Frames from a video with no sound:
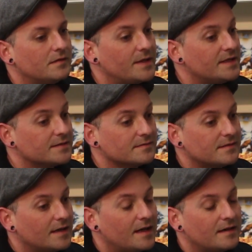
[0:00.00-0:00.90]
amazing
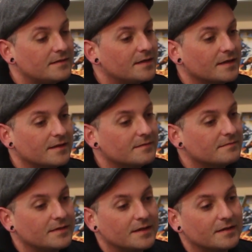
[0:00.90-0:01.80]
at
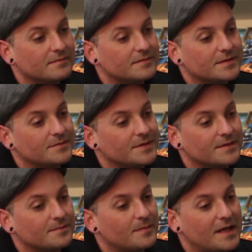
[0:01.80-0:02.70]
some of
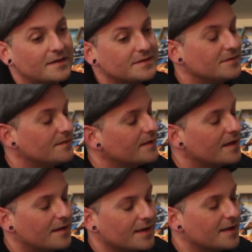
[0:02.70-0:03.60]
the maddest stuff
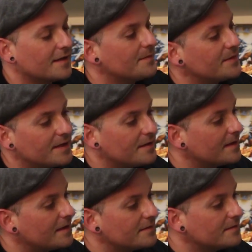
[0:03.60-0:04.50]
that I can't get my head
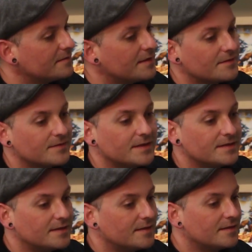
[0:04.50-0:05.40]
around, and that's why
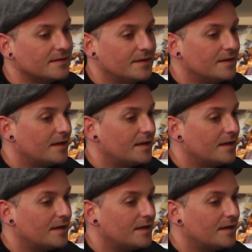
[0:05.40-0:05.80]
he's here.